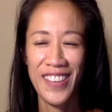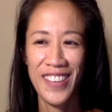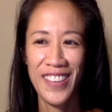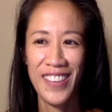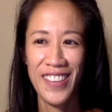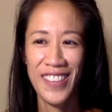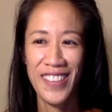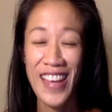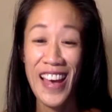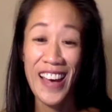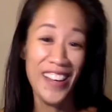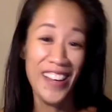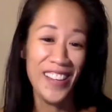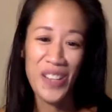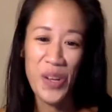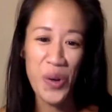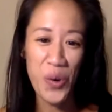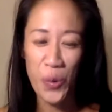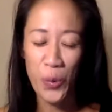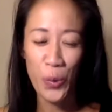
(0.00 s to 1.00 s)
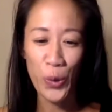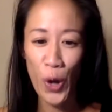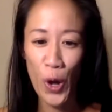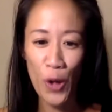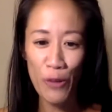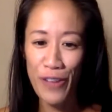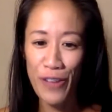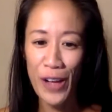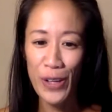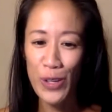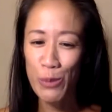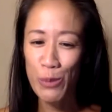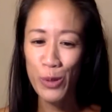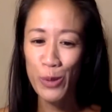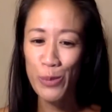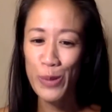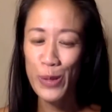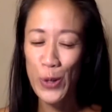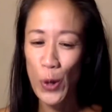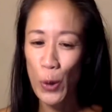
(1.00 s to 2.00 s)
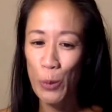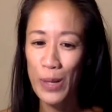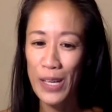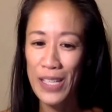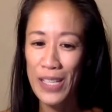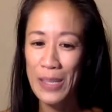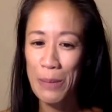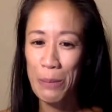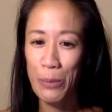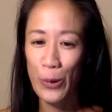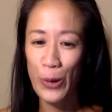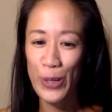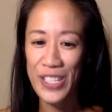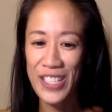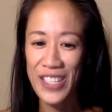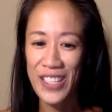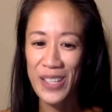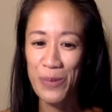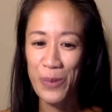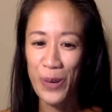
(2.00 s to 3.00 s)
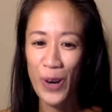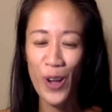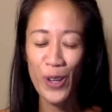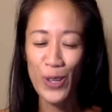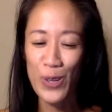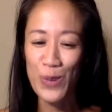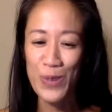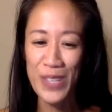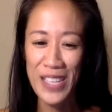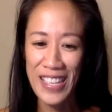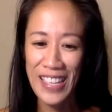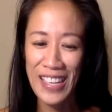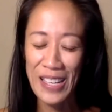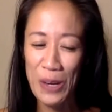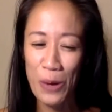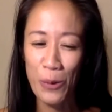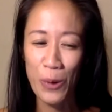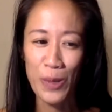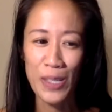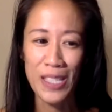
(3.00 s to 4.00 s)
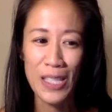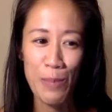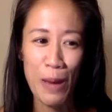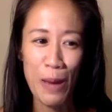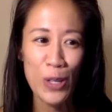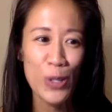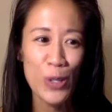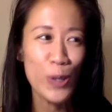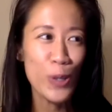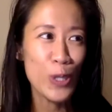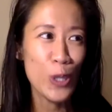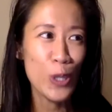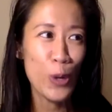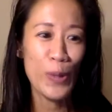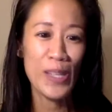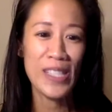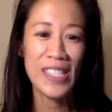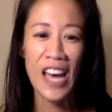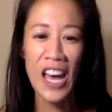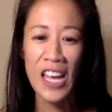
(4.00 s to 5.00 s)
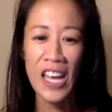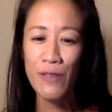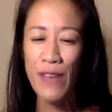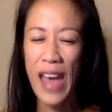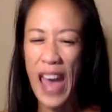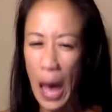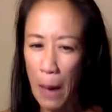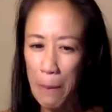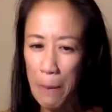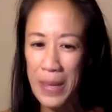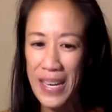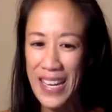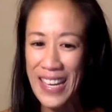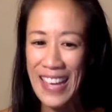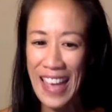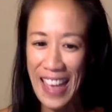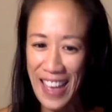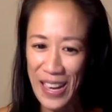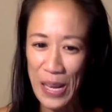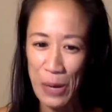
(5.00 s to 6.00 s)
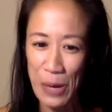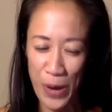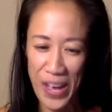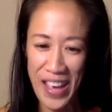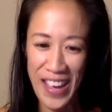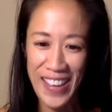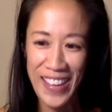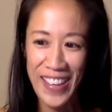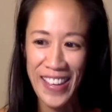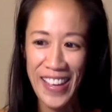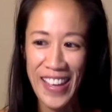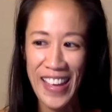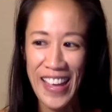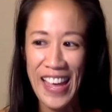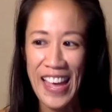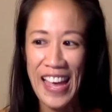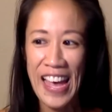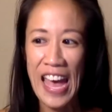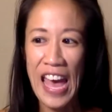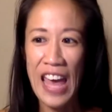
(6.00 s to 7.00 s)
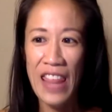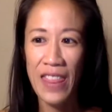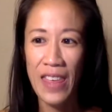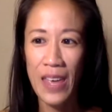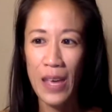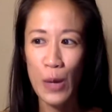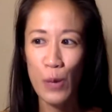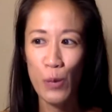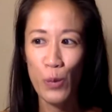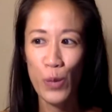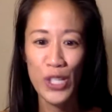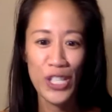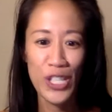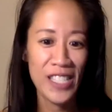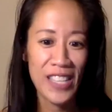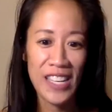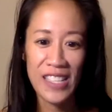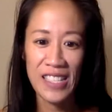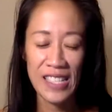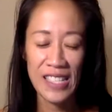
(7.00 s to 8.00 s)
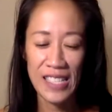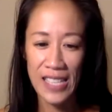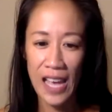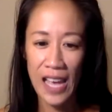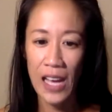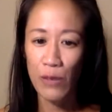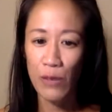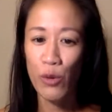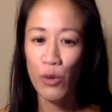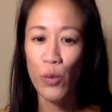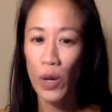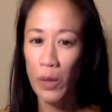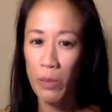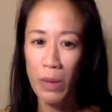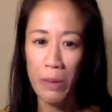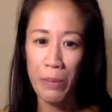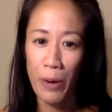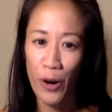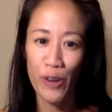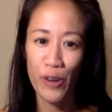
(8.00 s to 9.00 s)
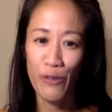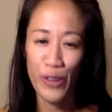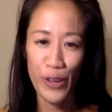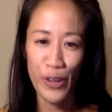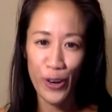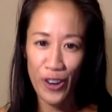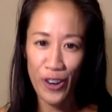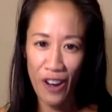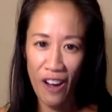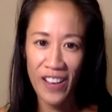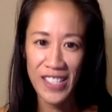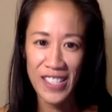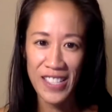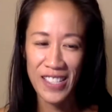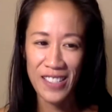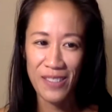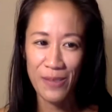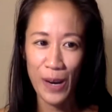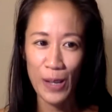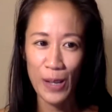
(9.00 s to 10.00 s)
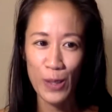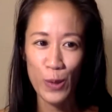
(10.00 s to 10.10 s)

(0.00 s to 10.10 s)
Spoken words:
yeah, we're all valuable, but nobody's important. We're all unique and no one is special. So it's kind of happening anyway. And then we just get to decide if we want to be part of it or not, right? So